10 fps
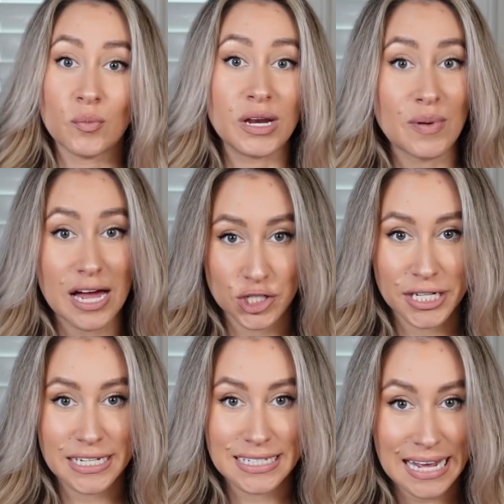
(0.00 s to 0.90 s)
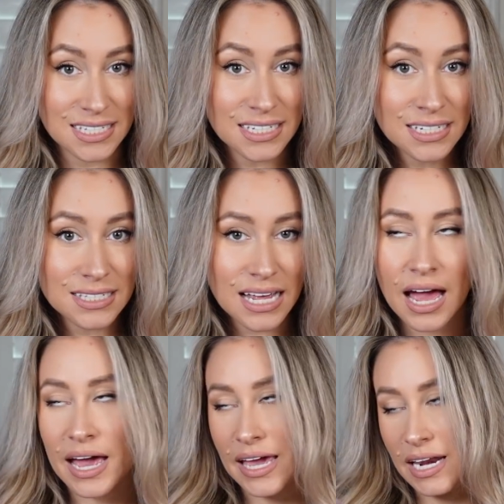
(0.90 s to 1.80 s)
many pageant contestants.
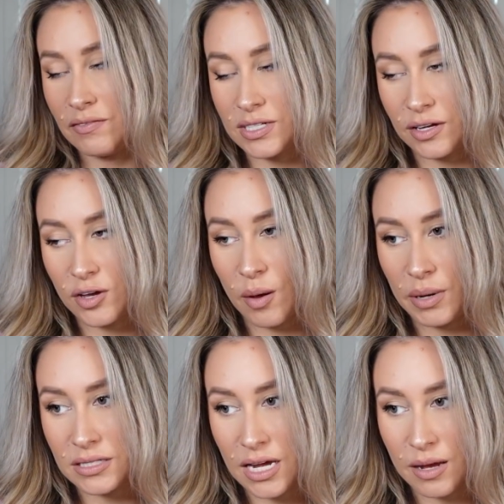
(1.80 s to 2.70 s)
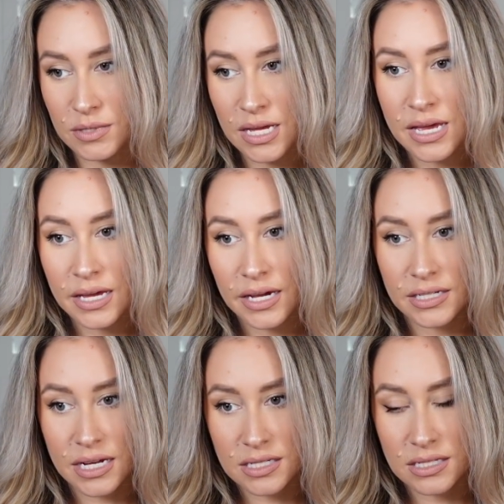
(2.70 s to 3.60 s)
I can't even tell you how many times
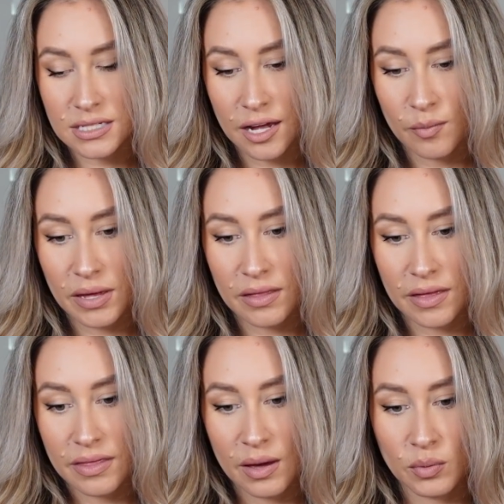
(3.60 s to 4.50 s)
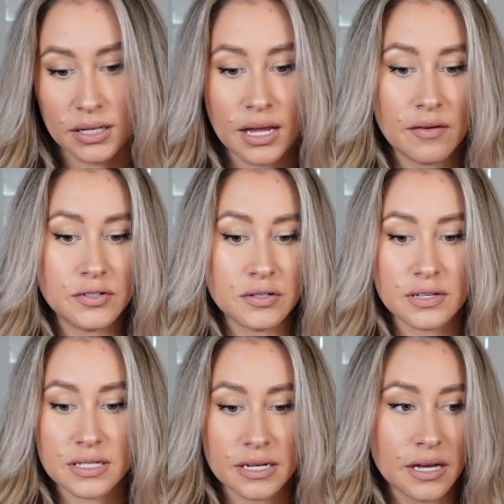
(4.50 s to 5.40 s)
contestants tell me that they would love to
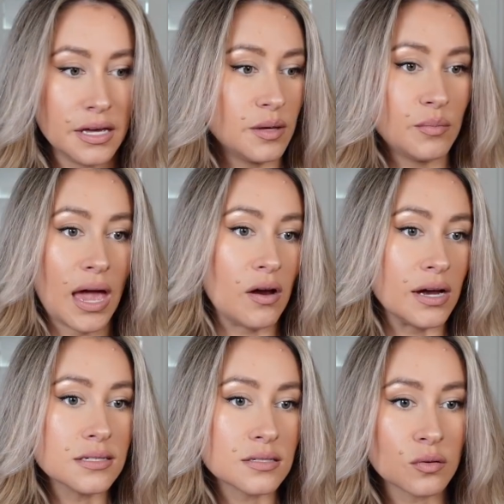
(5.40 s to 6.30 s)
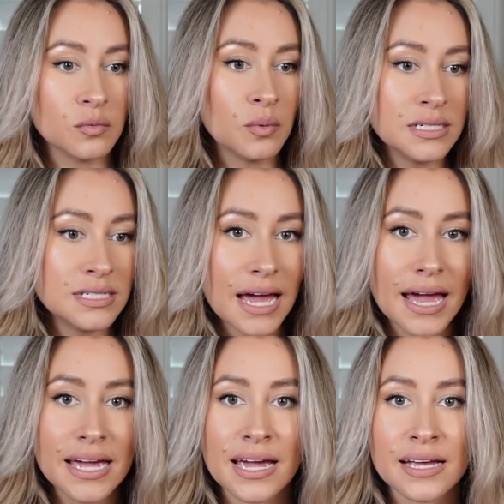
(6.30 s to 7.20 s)
visit Paris one
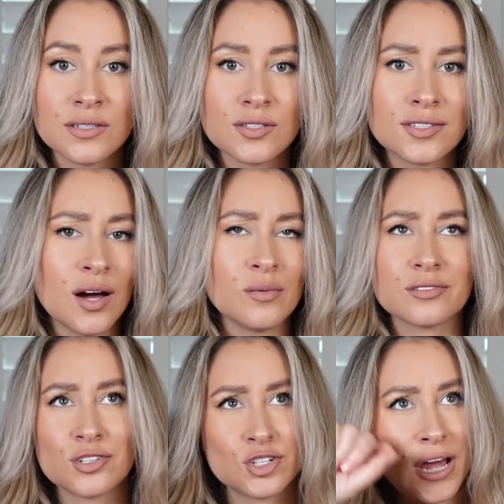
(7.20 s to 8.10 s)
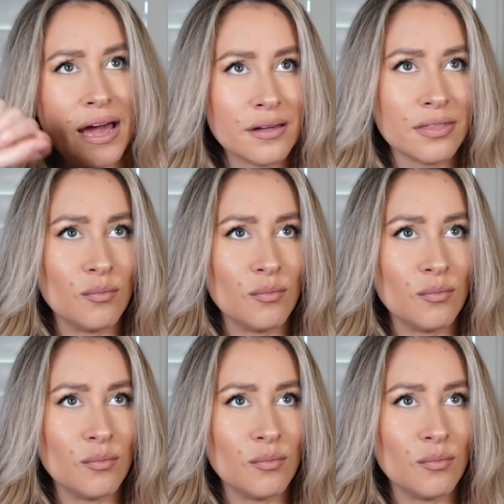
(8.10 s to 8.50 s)
day. And so check the